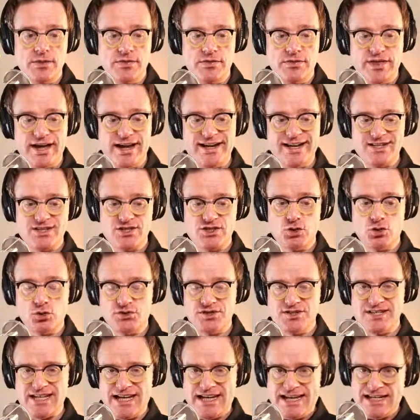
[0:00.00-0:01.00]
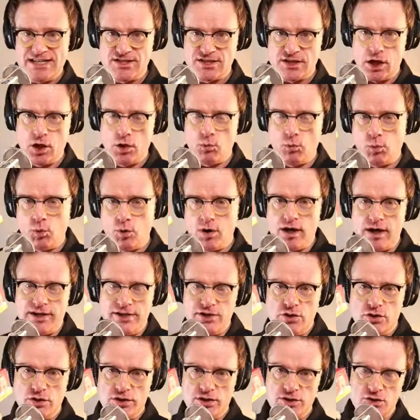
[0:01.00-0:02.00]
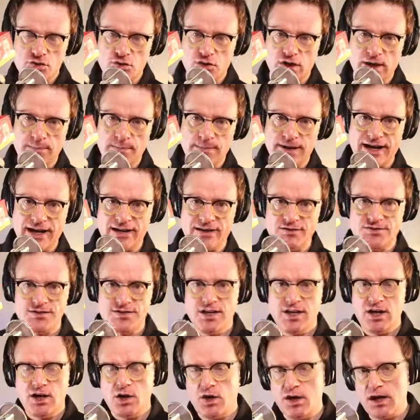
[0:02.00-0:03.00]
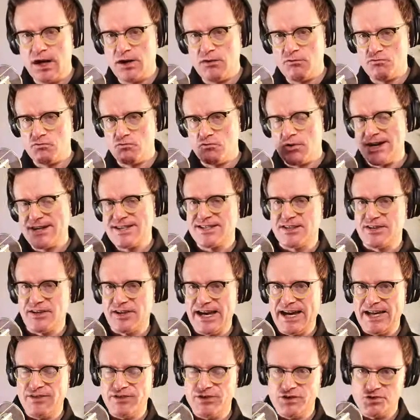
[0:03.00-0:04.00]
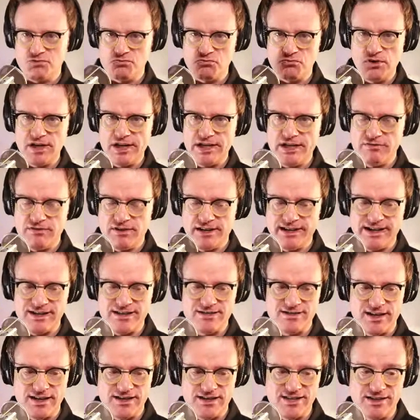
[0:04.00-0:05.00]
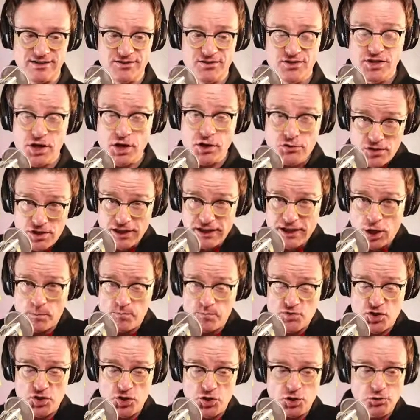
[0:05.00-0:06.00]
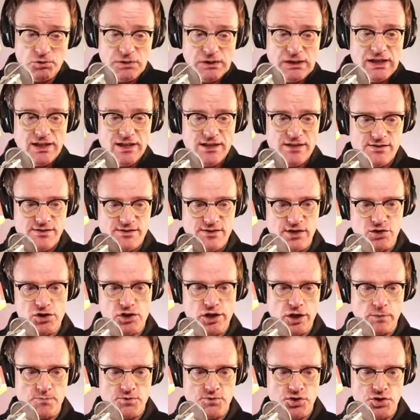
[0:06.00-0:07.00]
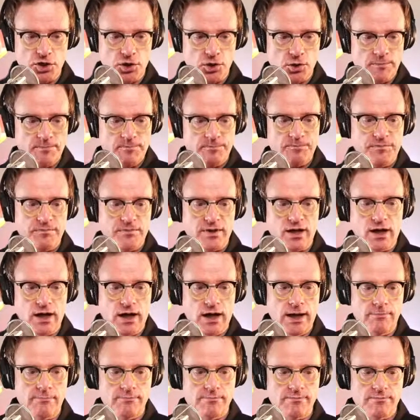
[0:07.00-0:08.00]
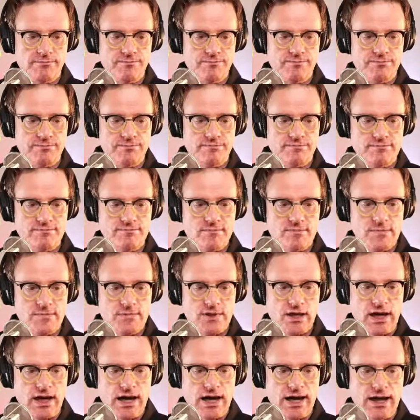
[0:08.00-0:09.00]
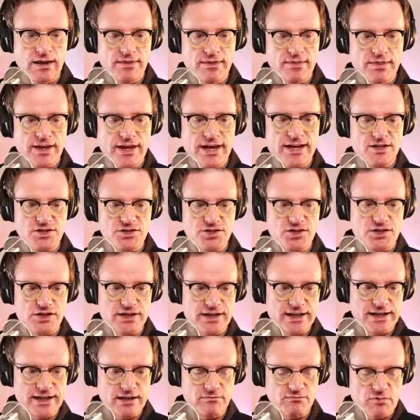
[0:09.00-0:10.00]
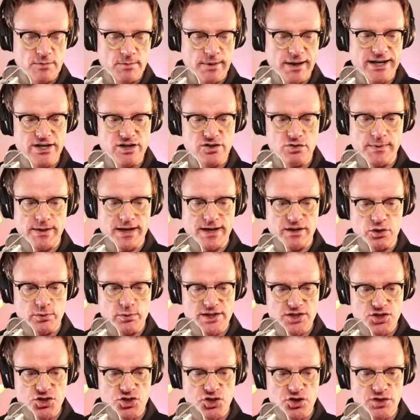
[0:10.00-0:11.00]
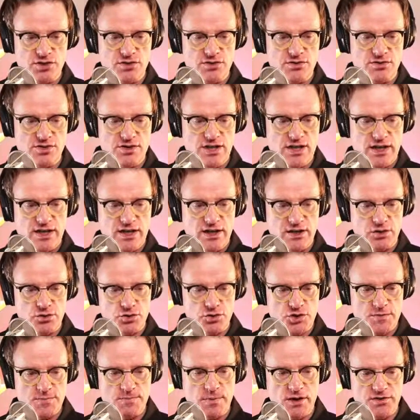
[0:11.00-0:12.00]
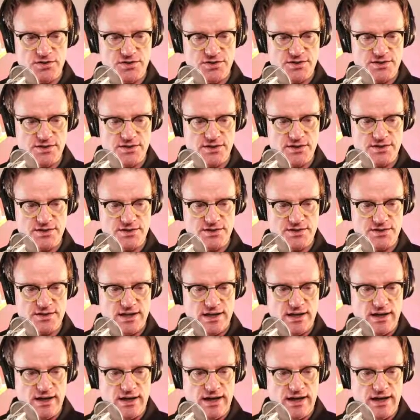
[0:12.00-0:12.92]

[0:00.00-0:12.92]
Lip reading: Then it's your teaser. What are you going to talk about right at the end that's really, really exciting? Totally optional. Totally optional. Then it's the reminder about questions, your sponsors.